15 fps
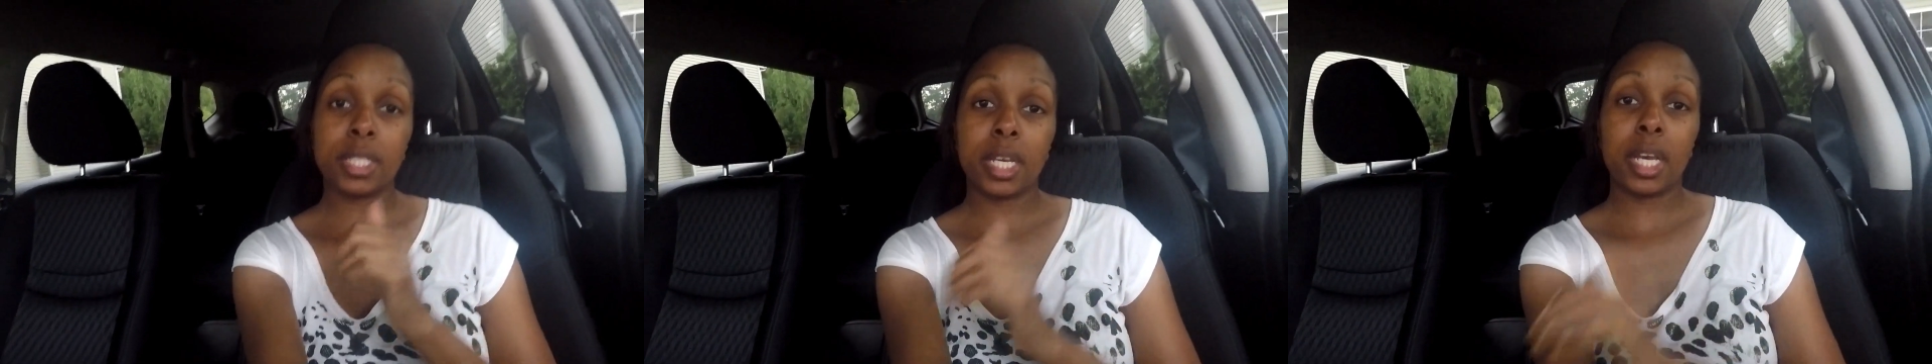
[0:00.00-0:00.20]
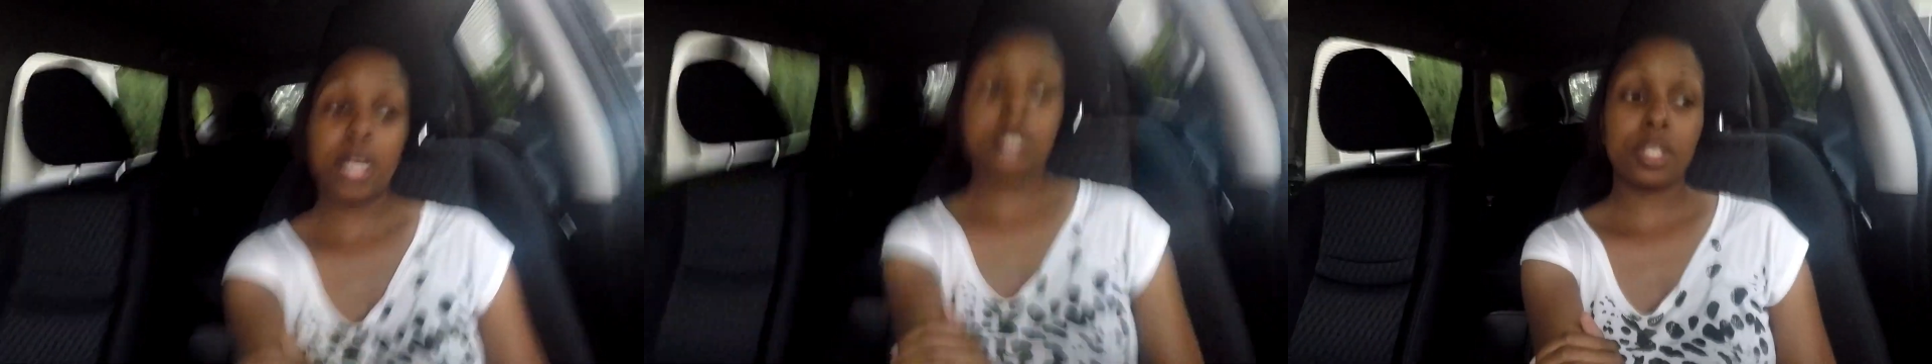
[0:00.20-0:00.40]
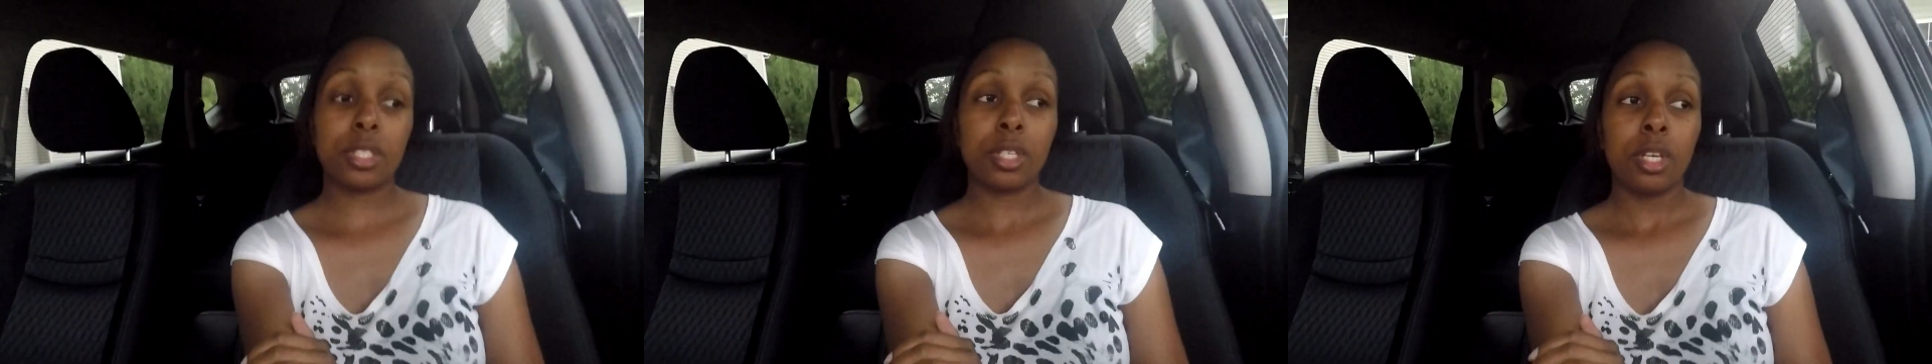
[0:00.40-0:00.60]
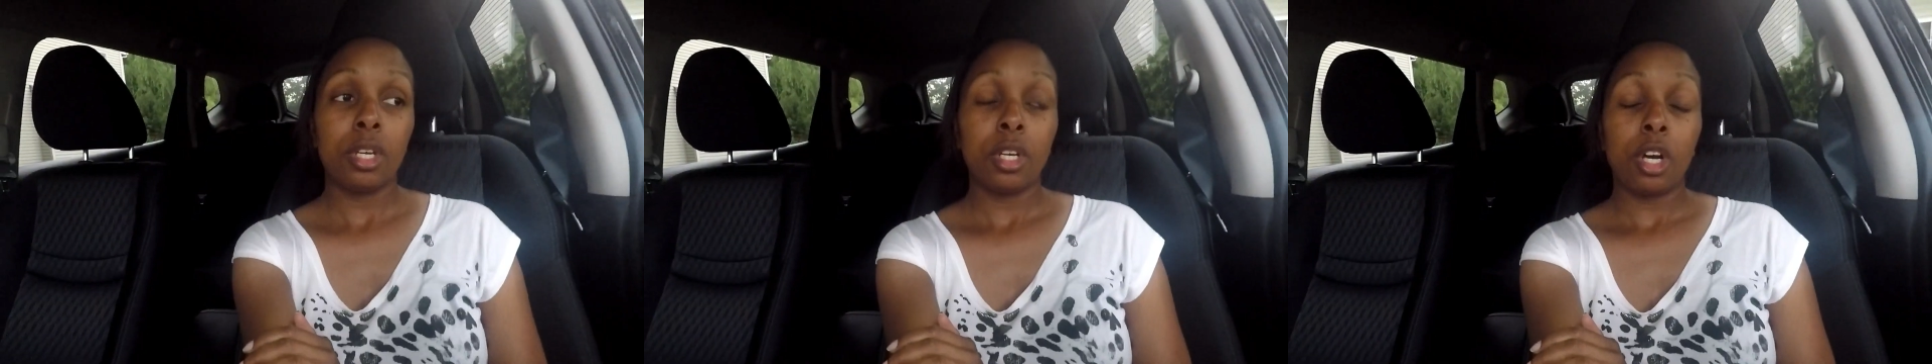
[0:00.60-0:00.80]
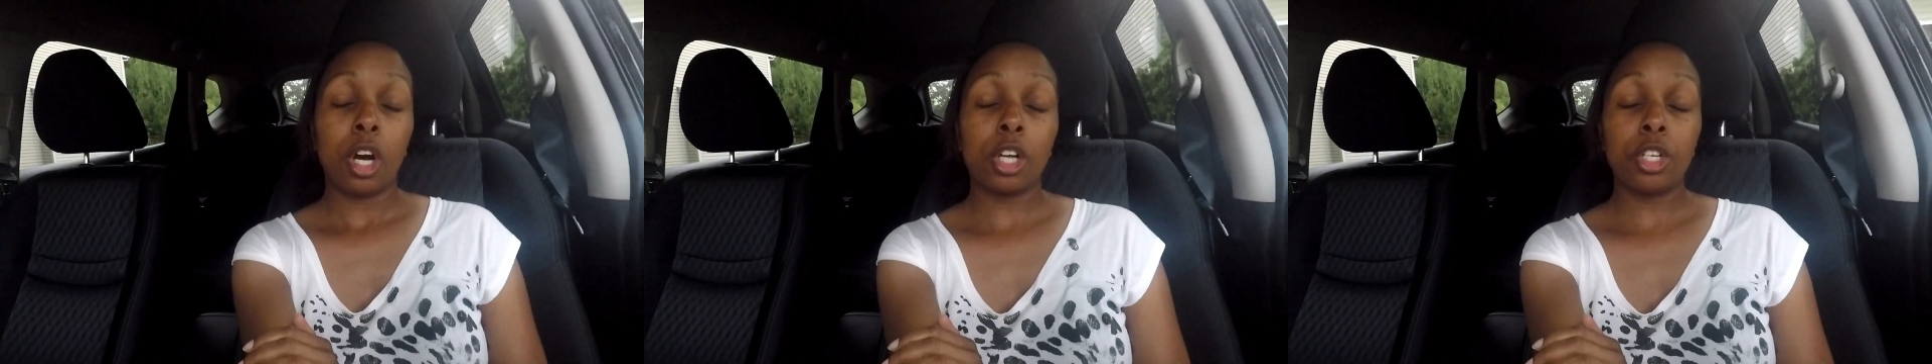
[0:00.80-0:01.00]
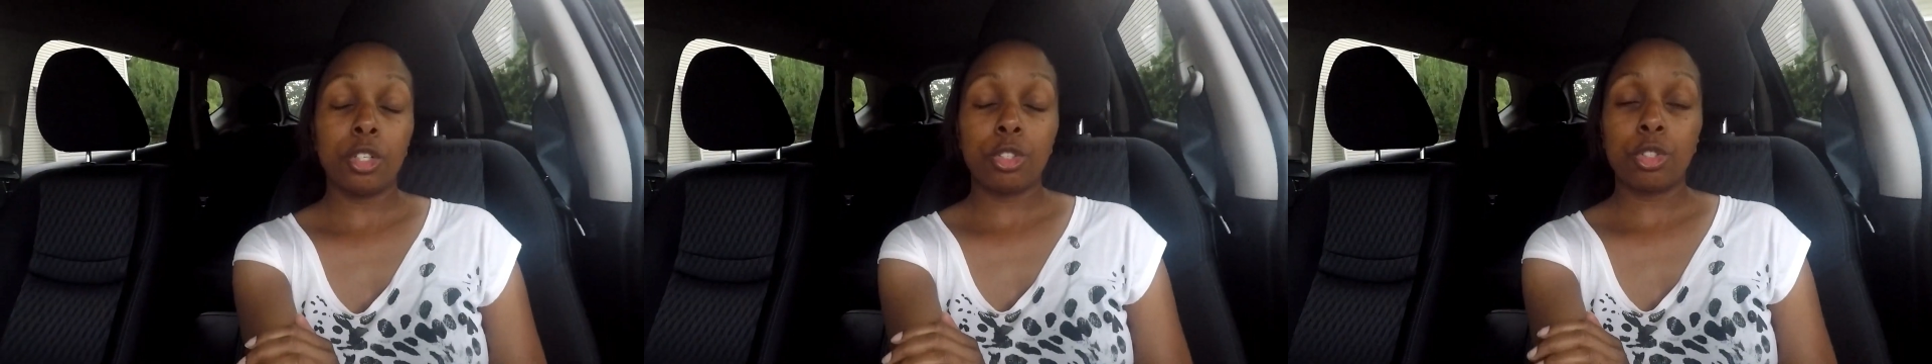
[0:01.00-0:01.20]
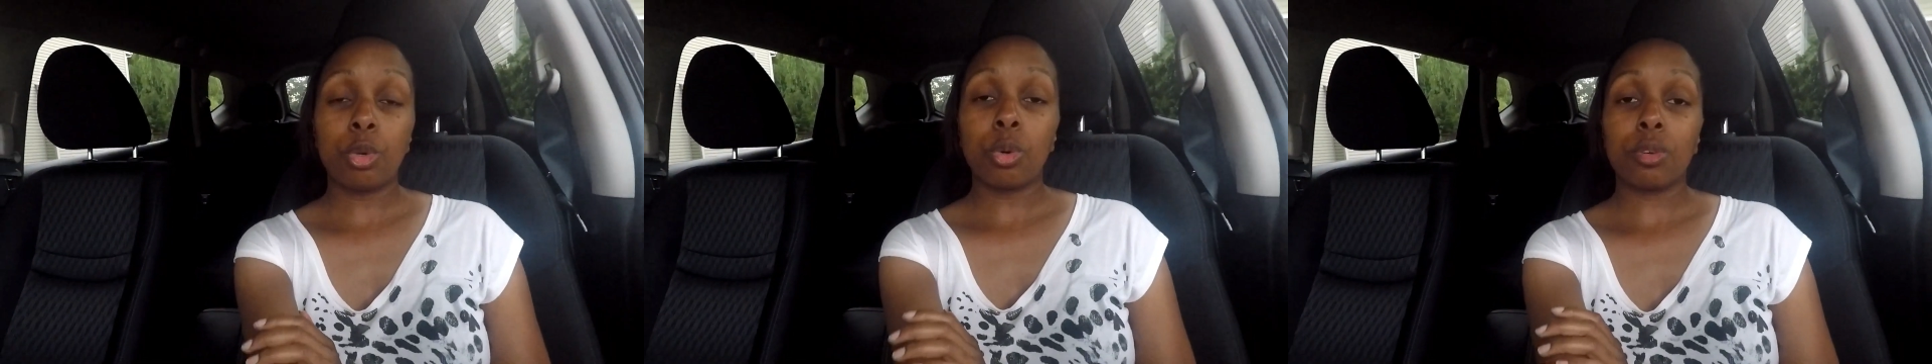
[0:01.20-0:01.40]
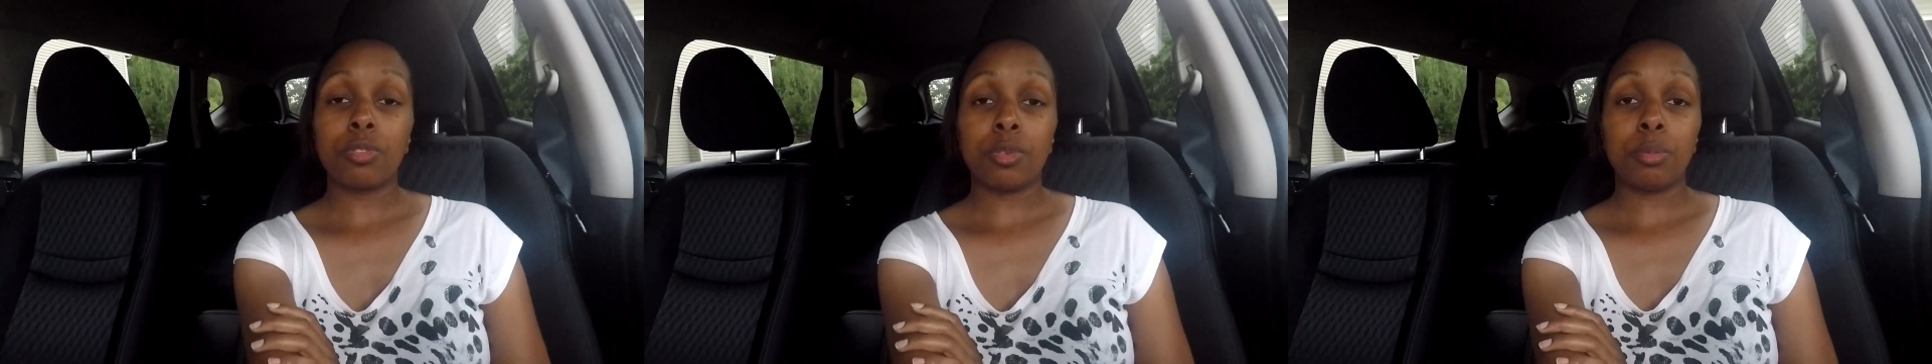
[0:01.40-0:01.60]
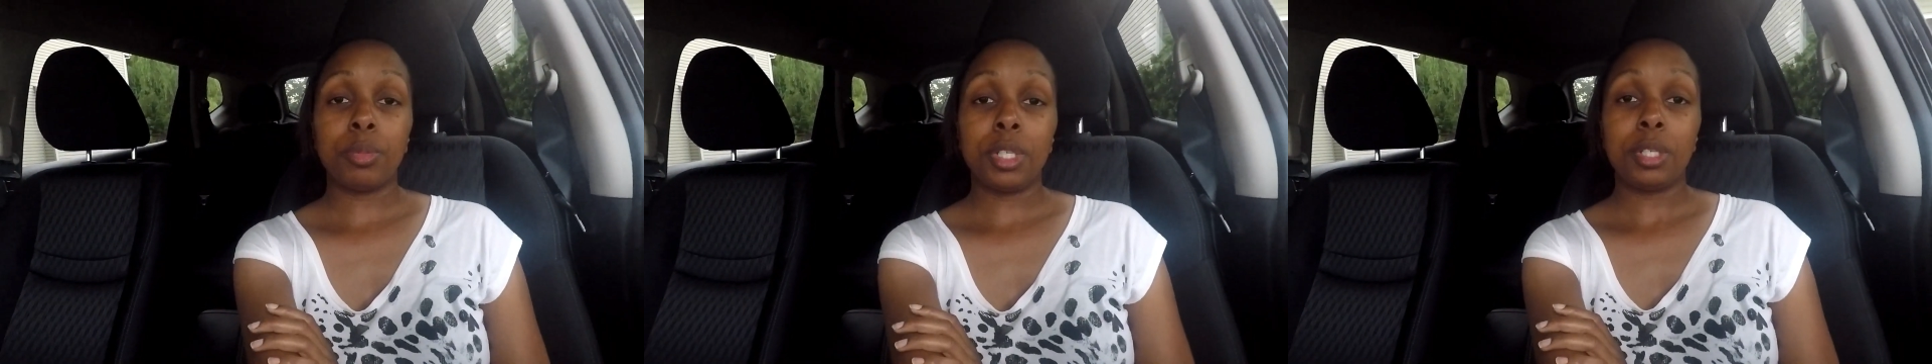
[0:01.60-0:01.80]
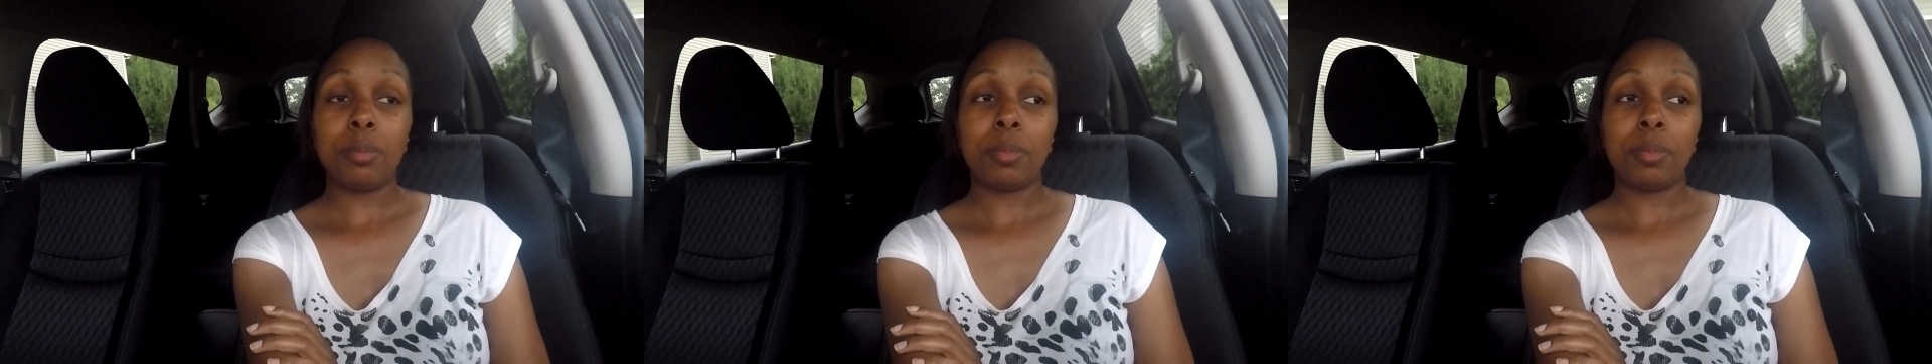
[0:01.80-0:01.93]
it has a good score for me.